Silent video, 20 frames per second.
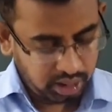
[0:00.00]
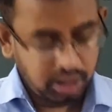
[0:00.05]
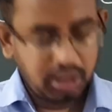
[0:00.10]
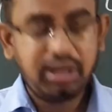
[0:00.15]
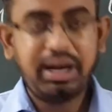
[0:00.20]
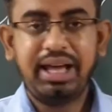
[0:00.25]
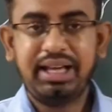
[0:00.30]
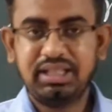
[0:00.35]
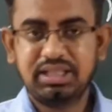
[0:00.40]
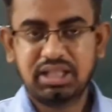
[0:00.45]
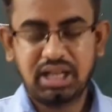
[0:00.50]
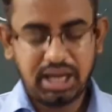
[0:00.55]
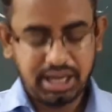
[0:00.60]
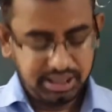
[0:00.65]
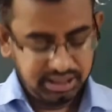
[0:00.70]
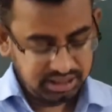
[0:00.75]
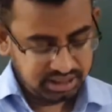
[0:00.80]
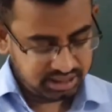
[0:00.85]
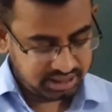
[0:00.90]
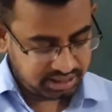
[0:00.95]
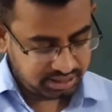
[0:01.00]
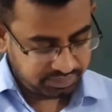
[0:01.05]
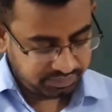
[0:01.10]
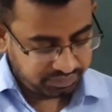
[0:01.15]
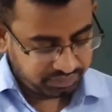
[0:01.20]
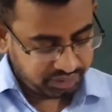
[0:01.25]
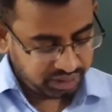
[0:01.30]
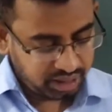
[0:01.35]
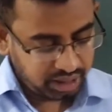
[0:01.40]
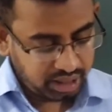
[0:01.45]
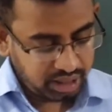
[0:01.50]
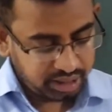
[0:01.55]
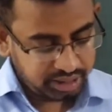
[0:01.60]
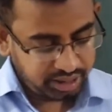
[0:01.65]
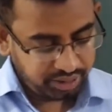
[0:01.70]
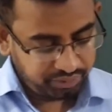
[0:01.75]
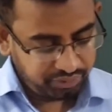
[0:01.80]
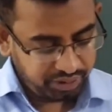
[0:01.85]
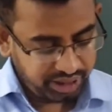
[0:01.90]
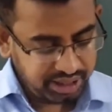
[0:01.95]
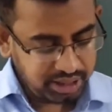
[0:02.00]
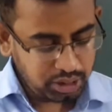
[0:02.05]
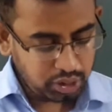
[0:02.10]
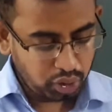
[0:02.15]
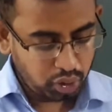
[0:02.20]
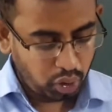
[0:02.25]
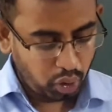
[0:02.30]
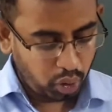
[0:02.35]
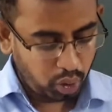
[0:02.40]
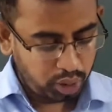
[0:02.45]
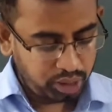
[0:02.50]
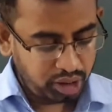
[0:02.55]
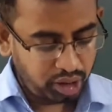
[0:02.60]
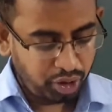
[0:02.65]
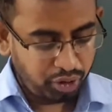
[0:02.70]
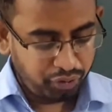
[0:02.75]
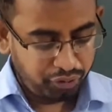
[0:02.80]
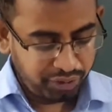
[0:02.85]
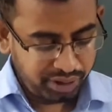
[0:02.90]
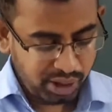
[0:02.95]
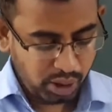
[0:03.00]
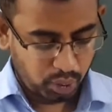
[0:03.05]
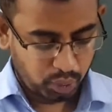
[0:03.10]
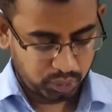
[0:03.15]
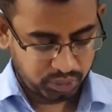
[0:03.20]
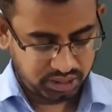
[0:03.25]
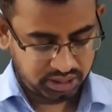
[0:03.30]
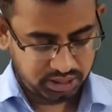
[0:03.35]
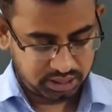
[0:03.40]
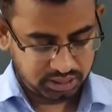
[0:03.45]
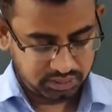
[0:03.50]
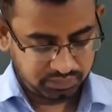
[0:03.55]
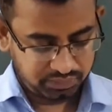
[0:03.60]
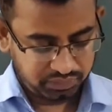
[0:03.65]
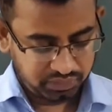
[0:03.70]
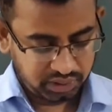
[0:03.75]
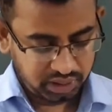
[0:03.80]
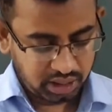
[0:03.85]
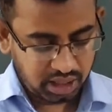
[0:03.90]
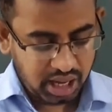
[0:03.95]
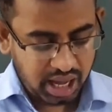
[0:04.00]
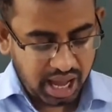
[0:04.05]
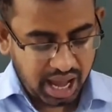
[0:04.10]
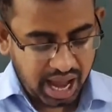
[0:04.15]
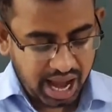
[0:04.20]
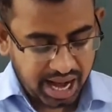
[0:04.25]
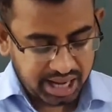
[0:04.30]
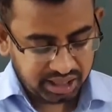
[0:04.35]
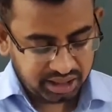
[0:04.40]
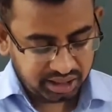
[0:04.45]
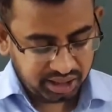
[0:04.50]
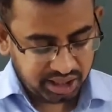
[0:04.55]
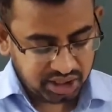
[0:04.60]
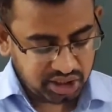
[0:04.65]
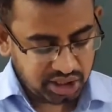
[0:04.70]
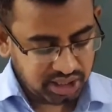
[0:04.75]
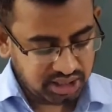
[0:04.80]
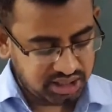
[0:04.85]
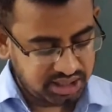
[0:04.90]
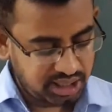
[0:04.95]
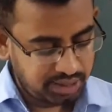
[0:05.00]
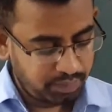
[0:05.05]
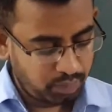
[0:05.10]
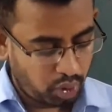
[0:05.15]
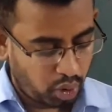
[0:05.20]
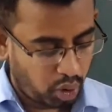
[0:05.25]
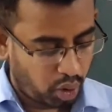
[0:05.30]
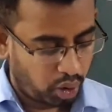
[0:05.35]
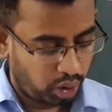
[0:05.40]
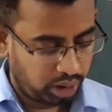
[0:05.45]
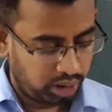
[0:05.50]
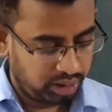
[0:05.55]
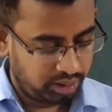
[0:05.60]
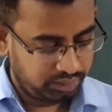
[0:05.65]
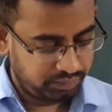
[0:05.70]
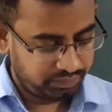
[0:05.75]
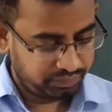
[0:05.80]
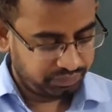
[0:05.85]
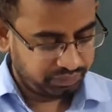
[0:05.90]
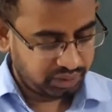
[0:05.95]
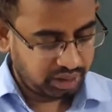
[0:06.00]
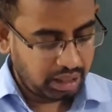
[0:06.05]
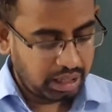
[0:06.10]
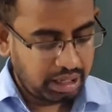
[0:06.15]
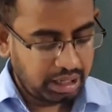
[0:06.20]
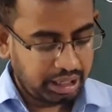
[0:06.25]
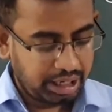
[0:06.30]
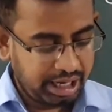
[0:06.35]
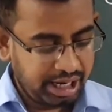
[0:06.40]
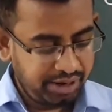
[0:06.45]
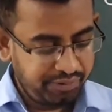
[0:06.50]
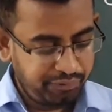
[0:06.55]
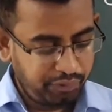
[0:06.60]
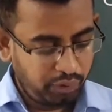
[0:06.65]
Next lines. The wind god winnows and crushes them all. He